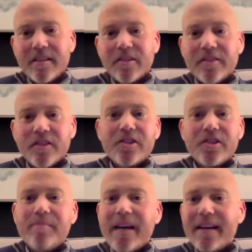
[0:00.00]
You know,
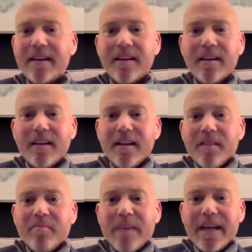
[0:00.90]
adversity back
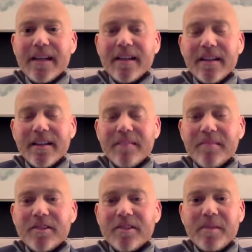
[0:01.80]

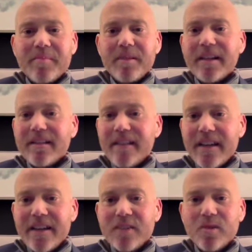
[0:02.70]
during my playing
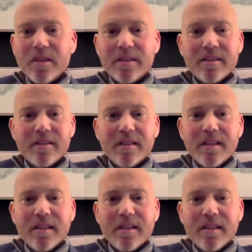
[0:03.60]
days was,